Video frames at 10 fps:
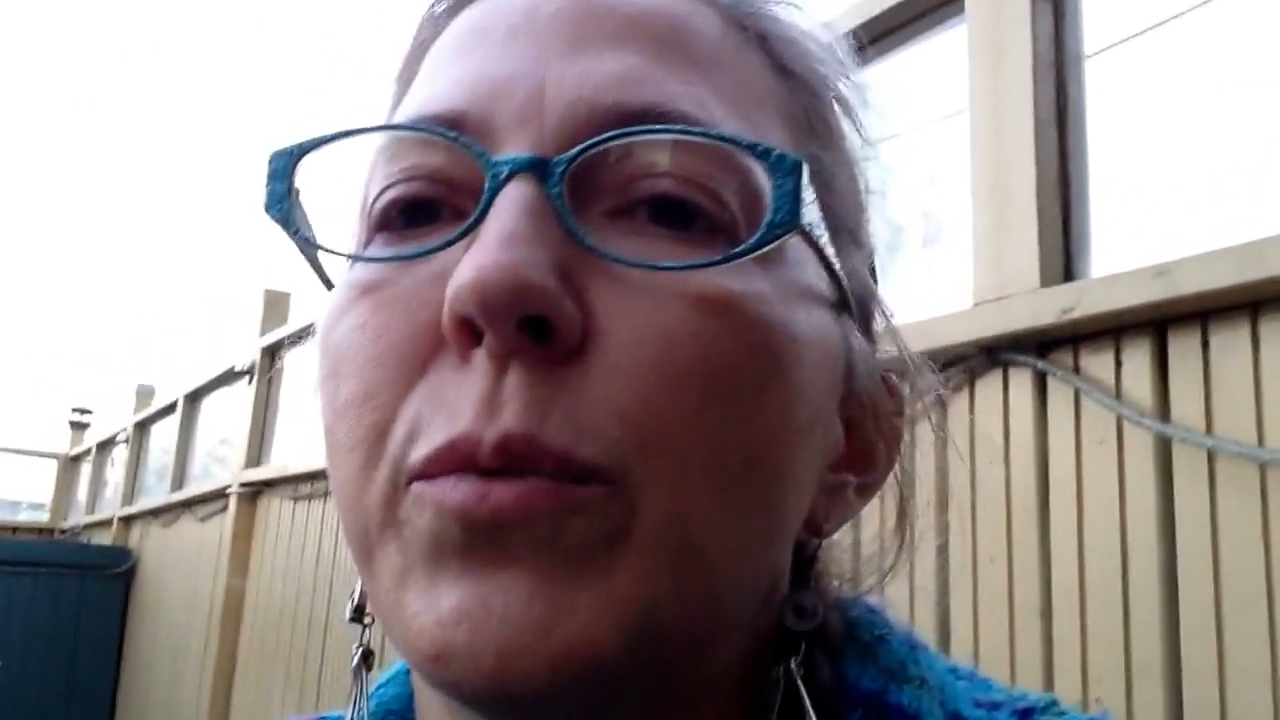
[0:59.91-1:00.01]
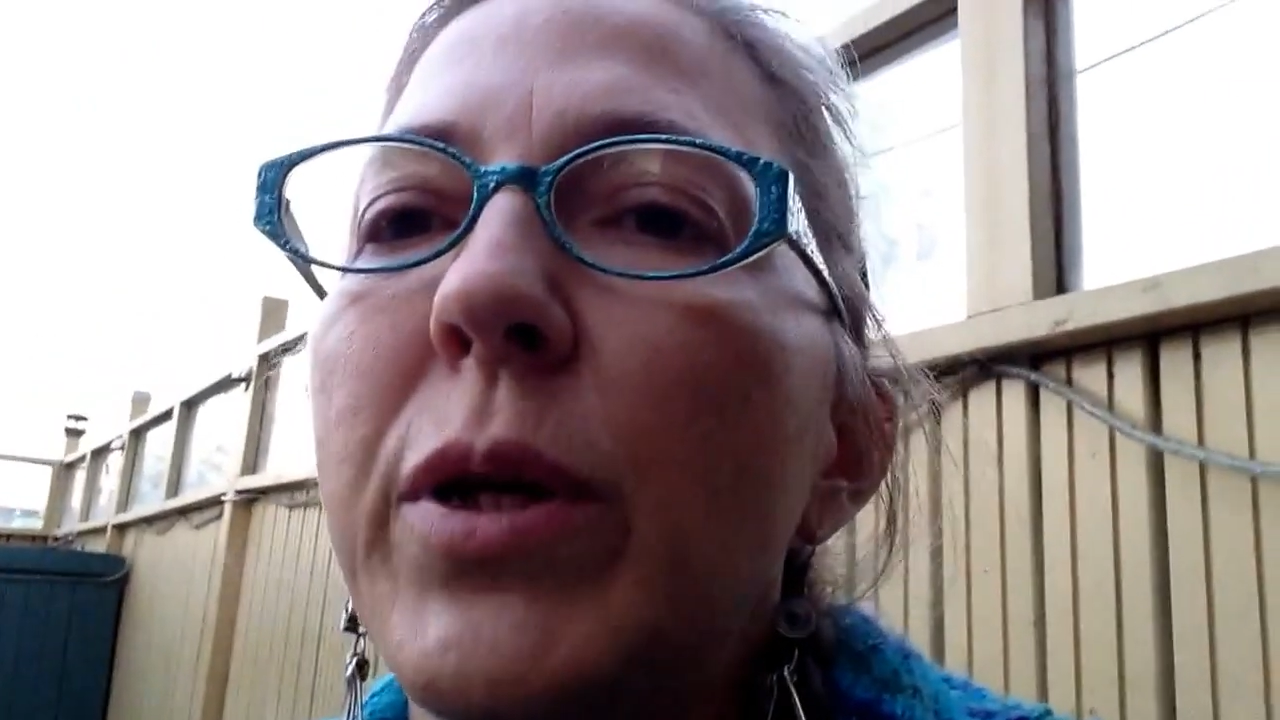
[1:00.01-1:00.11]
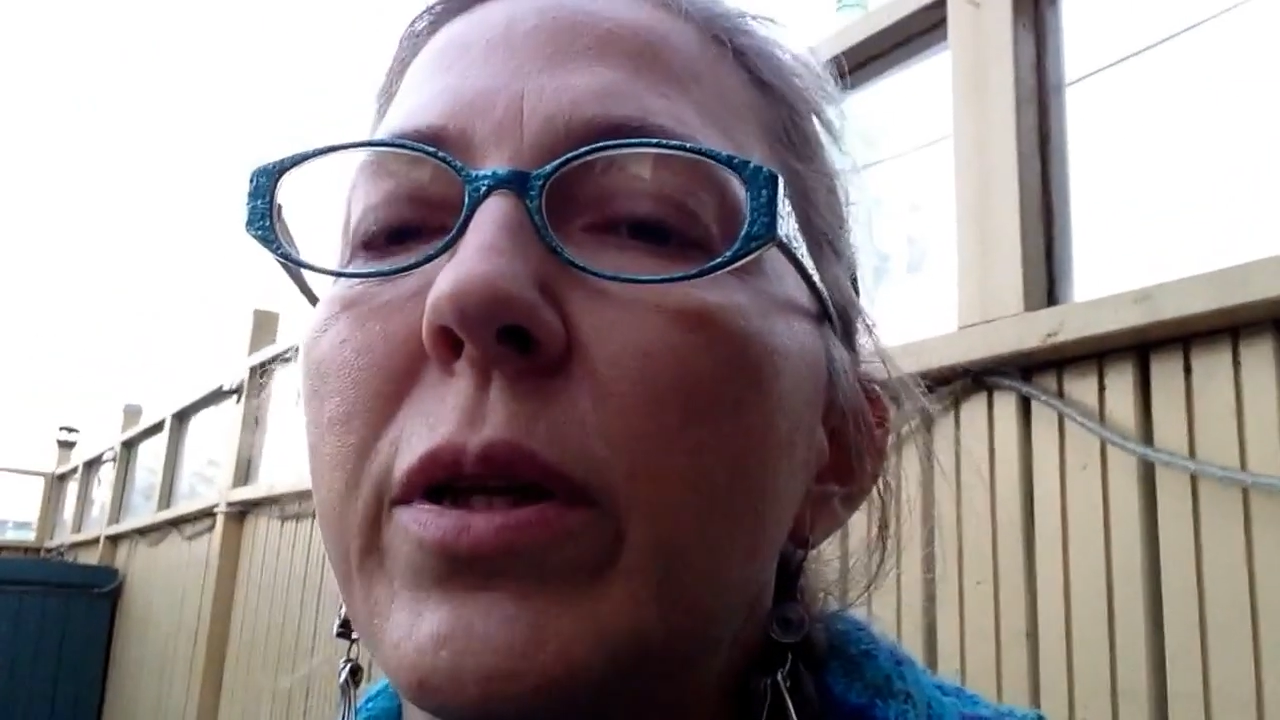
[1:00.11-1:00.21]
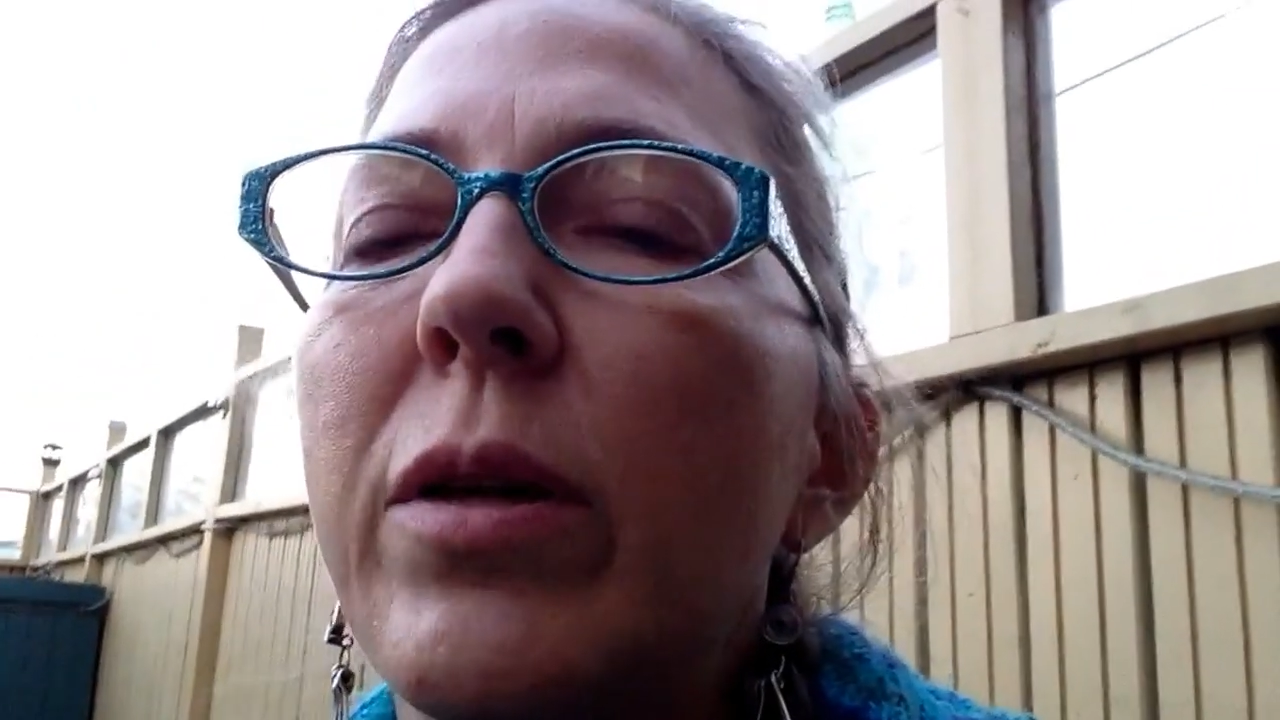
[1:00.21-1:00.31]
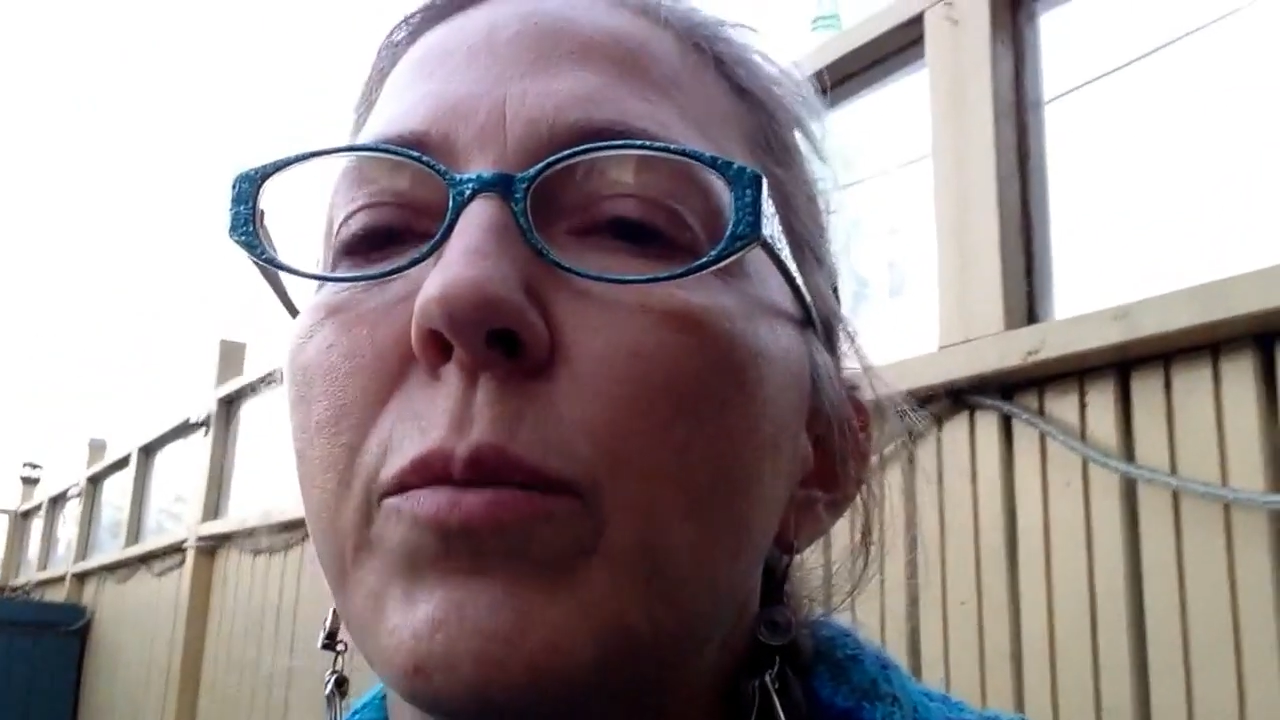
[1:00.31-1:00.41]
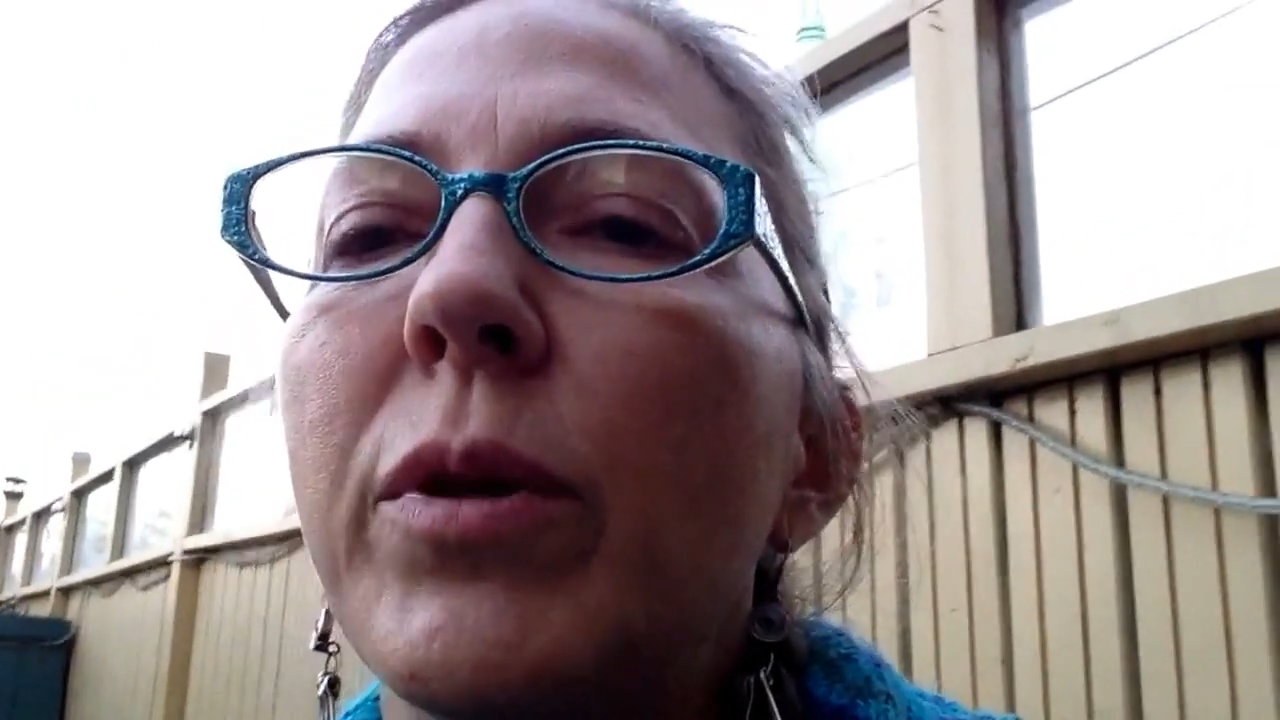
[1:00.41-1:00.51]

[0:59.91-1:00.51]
really,